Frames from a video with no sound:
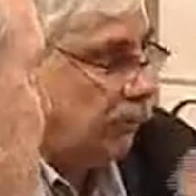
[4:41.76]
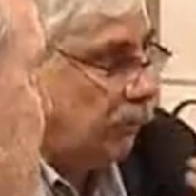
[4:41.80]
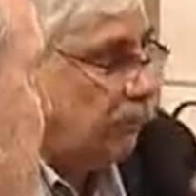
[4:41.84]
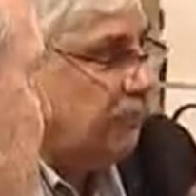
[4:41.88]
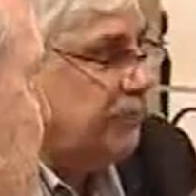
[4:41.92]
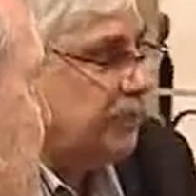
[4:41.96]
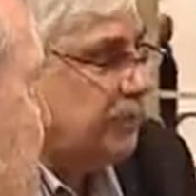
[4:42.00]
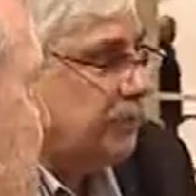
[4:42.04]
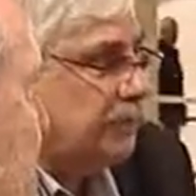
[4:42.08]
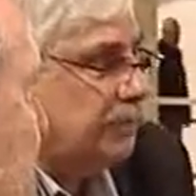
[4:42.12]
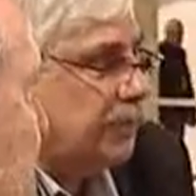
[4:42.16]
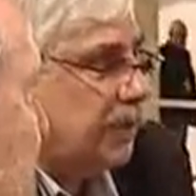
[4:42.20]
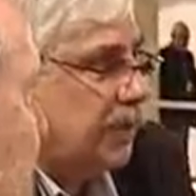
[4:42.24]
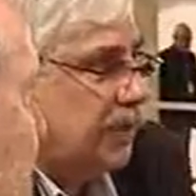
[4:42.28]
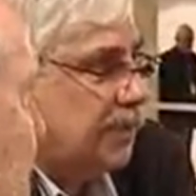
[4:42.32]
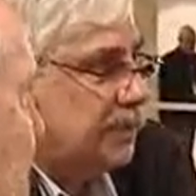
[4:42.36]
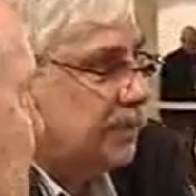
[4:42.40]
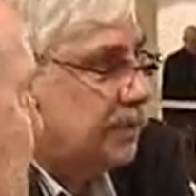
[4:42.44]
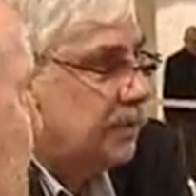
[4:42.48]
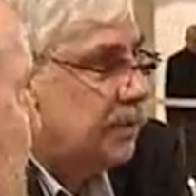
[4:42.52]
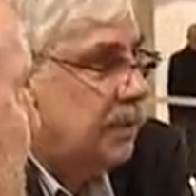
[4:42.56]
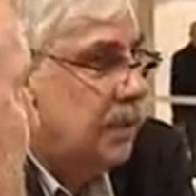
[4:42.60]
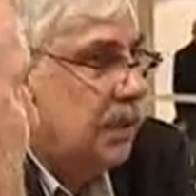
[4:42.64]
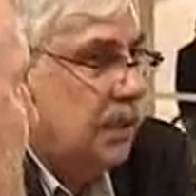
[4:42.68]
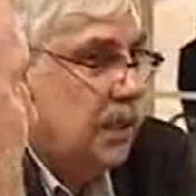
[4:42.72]
all over the
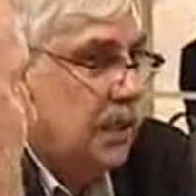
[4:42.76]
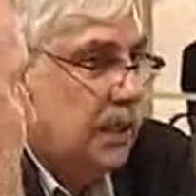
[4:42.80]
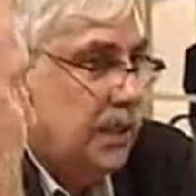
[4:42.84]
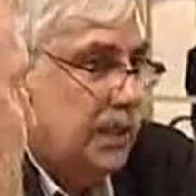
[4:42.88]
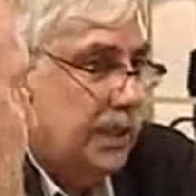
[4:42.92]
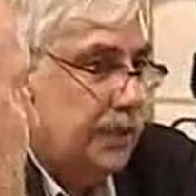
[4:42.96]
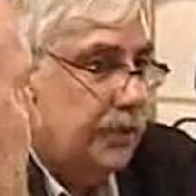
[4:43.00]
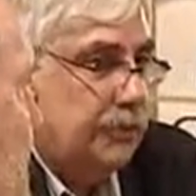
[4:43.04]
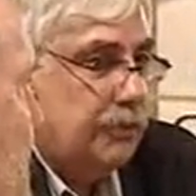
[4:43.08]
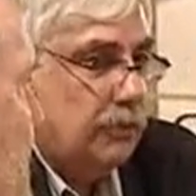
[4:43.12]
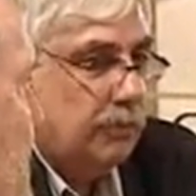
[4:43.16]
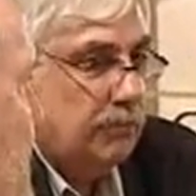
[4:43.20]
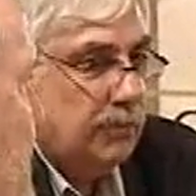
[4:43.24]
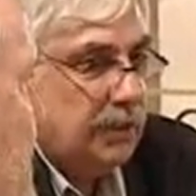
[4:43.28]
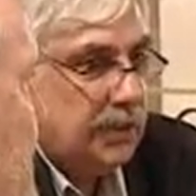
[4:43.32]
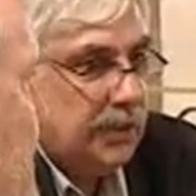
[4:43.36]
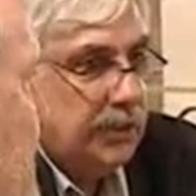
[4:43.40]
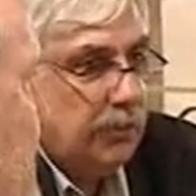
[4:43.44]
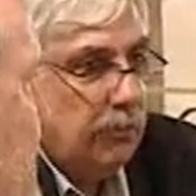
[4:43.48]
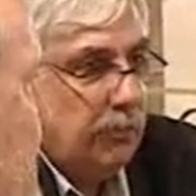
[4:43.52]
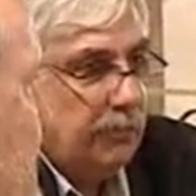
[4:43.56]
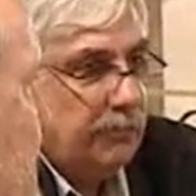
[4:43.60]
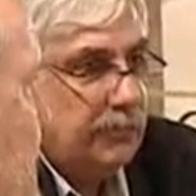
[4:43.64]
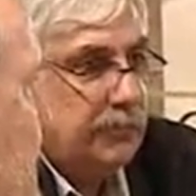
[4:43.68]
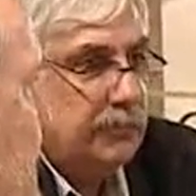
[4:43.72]
place, you don't
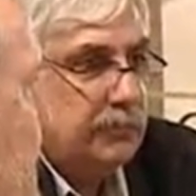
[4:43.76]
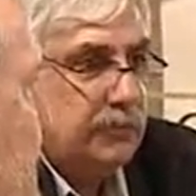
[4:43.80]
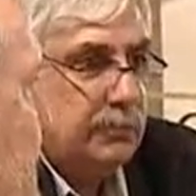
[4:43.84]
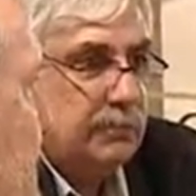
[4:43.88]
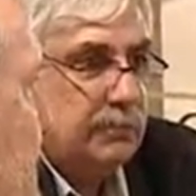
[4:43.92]
really know if you